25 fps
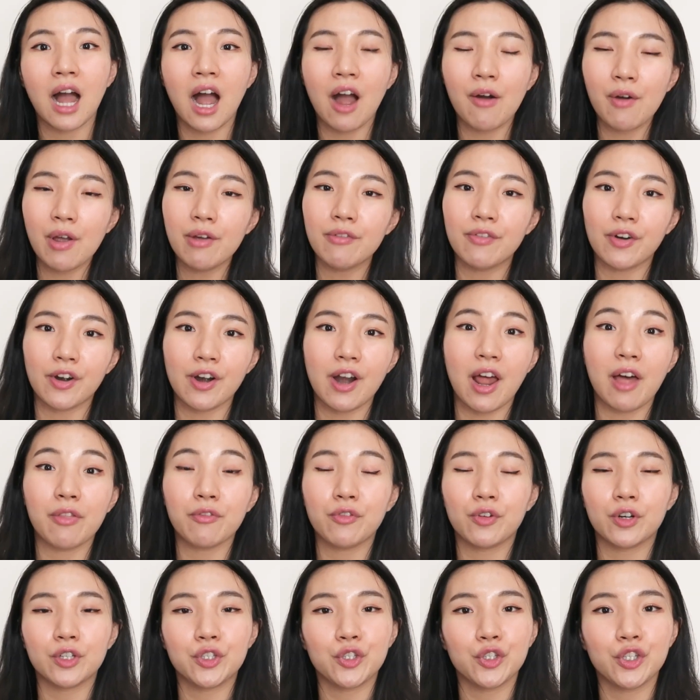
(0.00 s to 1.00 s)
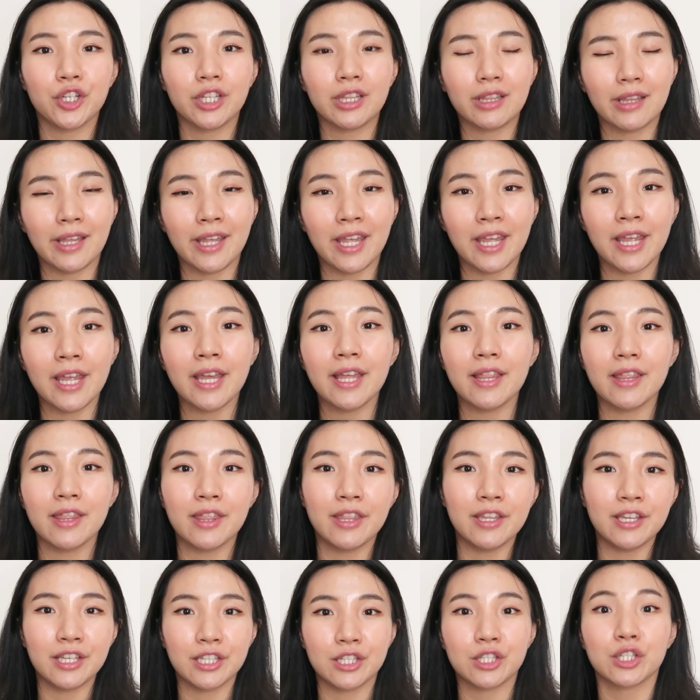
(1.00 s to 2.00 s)
However, unfortunately,
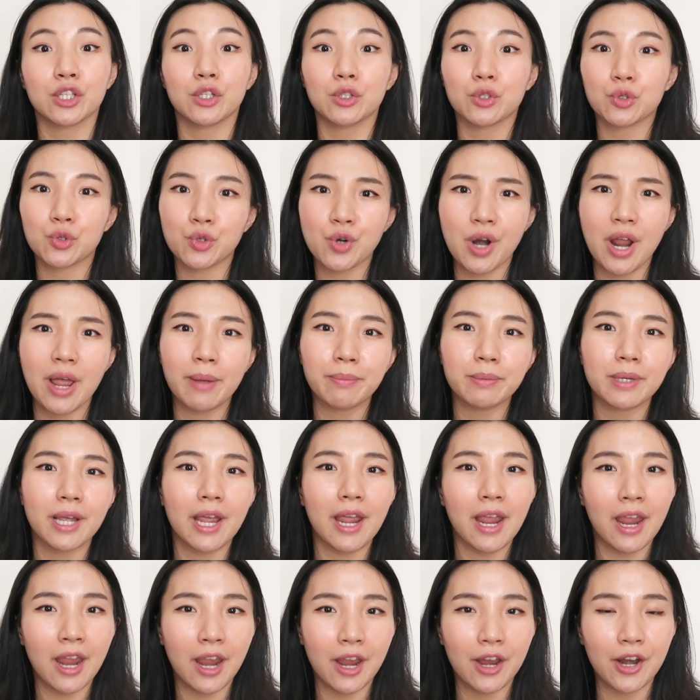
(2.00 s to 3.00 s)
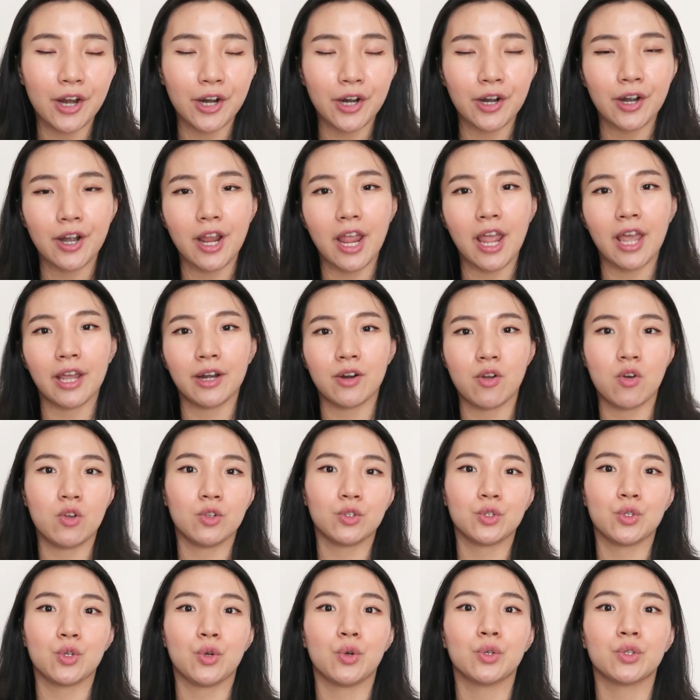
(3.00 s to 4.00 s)
this trapped air and
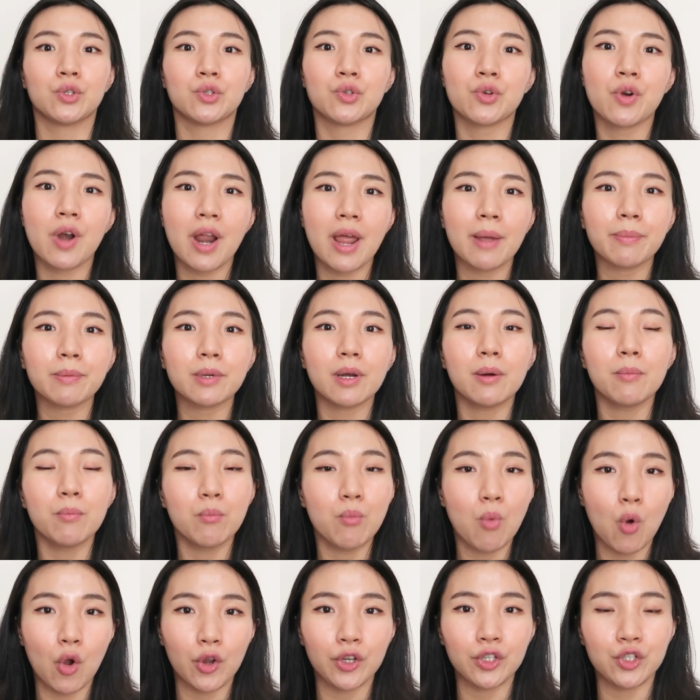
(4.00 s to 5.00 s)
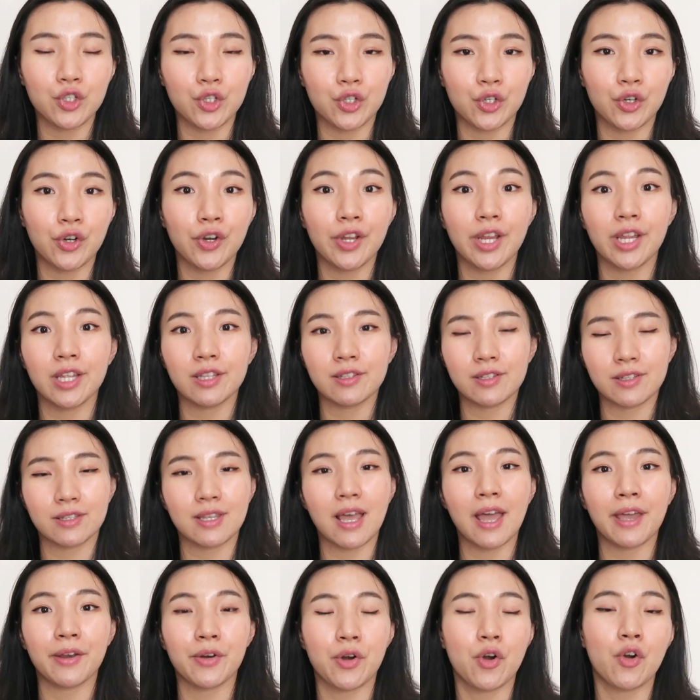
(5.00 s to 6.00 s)
also trapped moisture
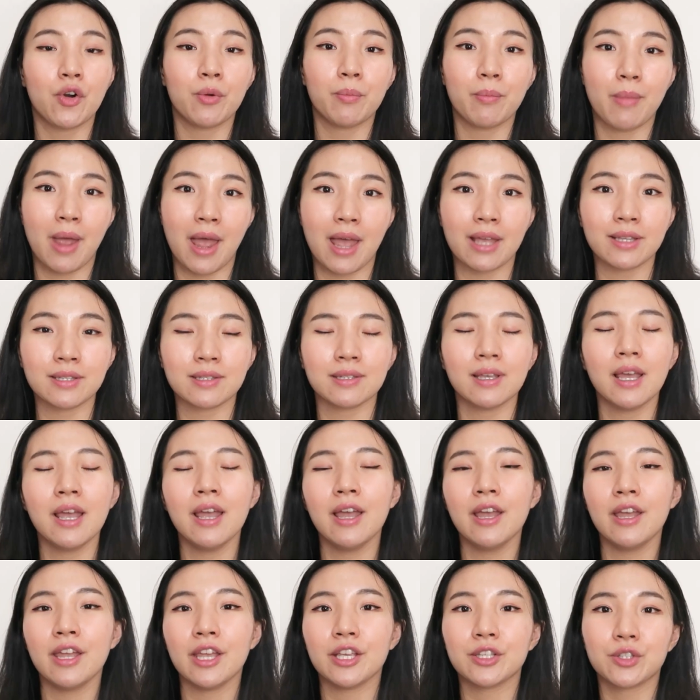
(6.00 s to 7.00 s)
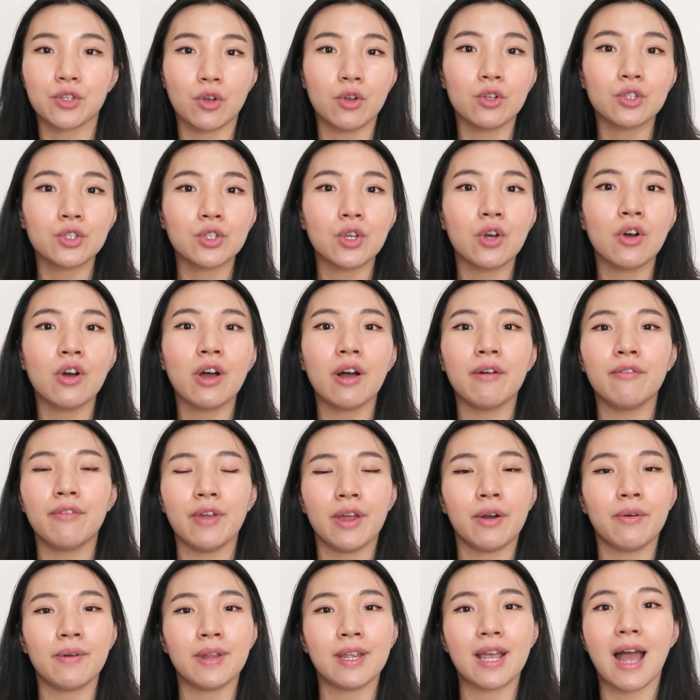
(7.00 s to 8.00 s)
inside our mask is also a
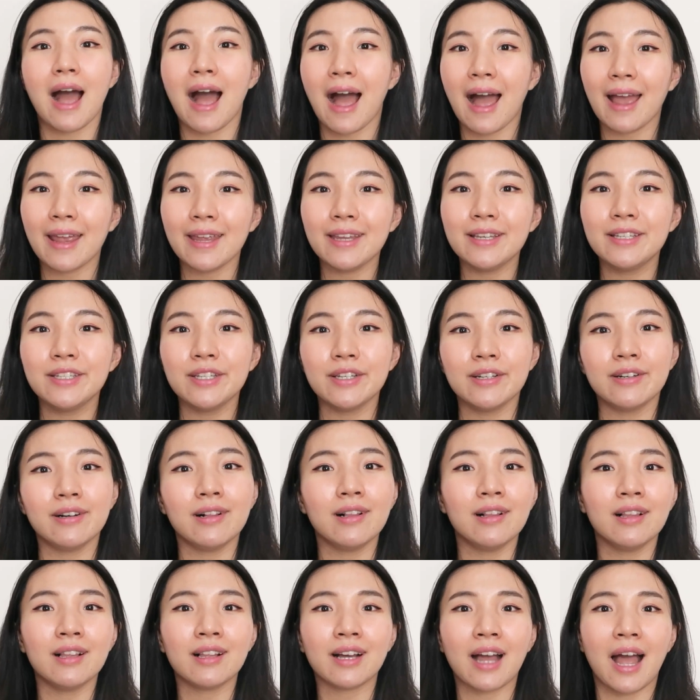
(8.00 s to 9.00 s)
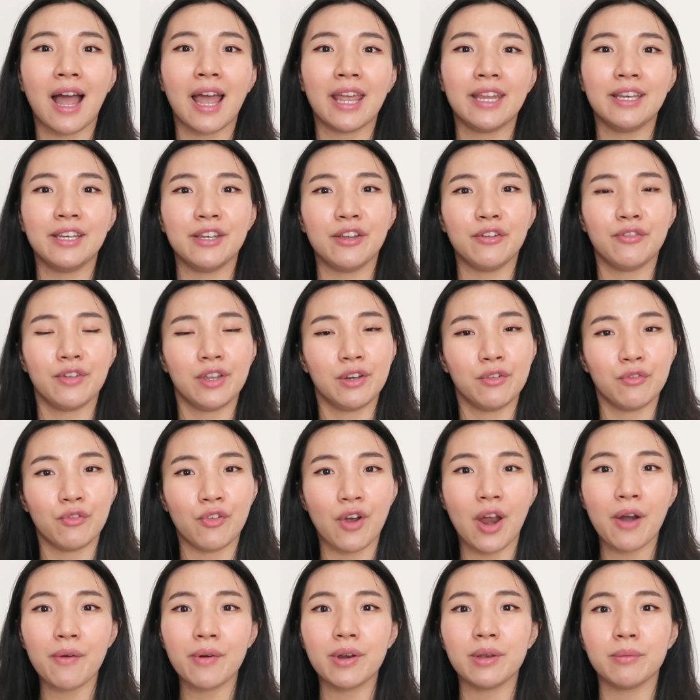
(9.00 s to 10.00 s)
very ideal kind of
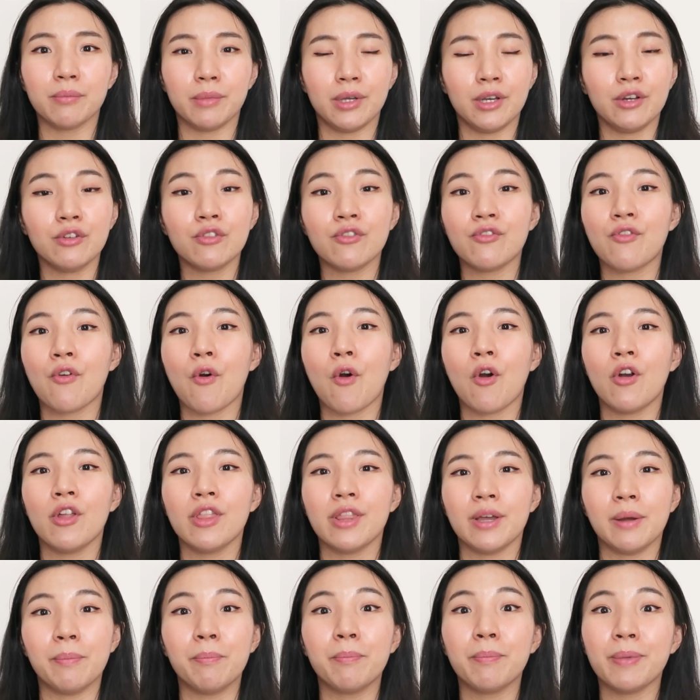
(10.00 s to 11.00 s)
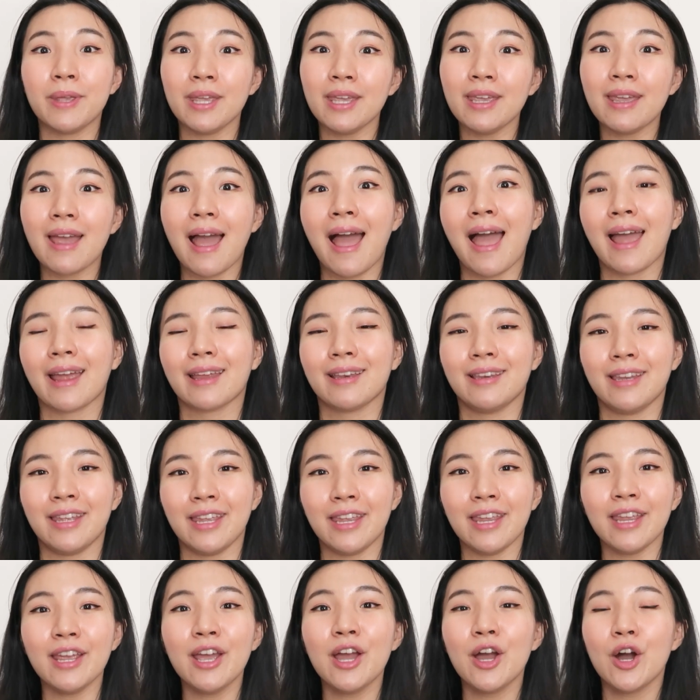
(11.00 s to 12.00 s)
environment for the P.
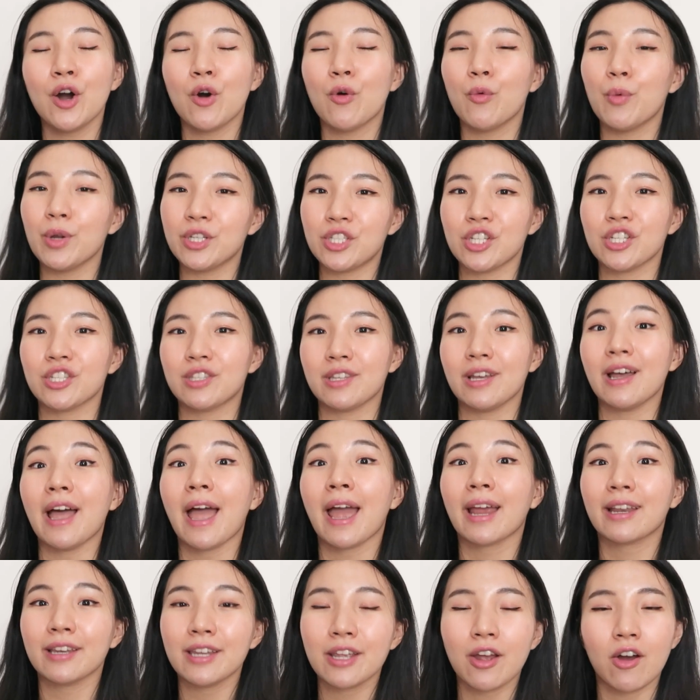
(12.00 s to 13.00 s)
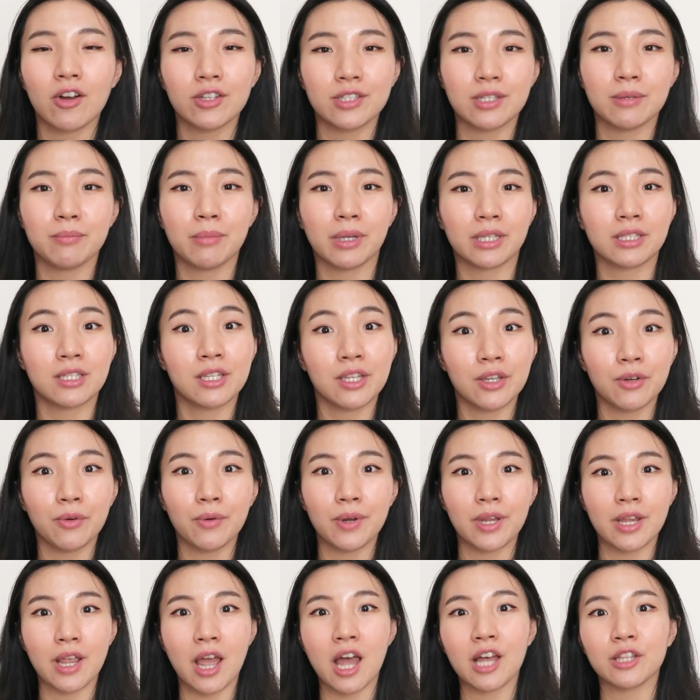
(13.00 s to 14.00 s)
acne, which is the acne-causing
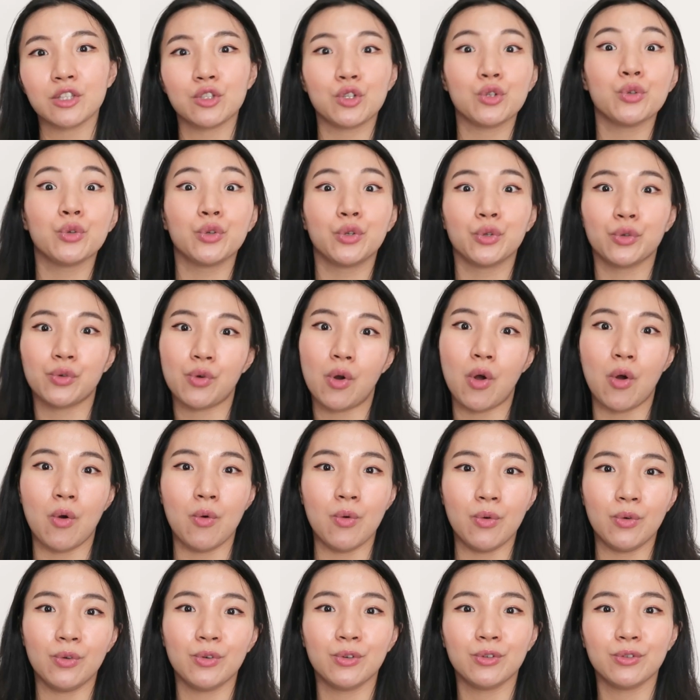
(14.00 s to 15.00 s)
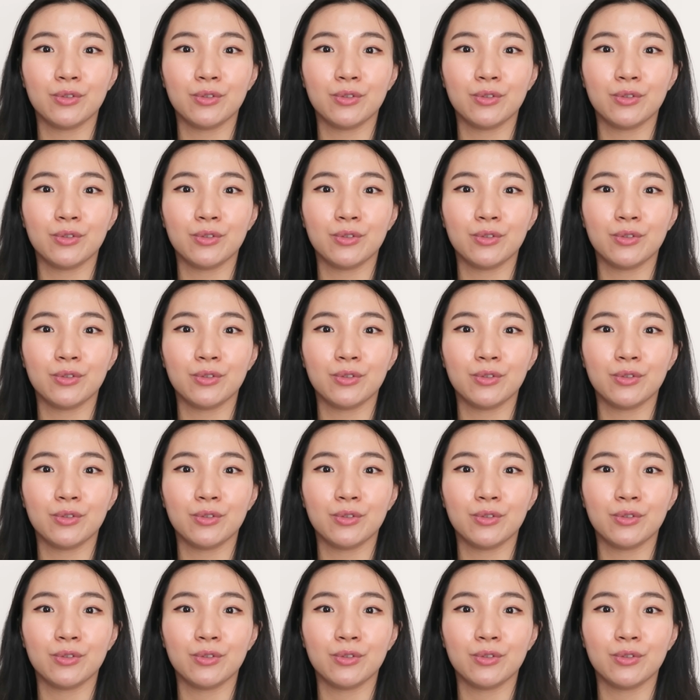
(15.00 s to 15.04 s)
bacteria, to grow.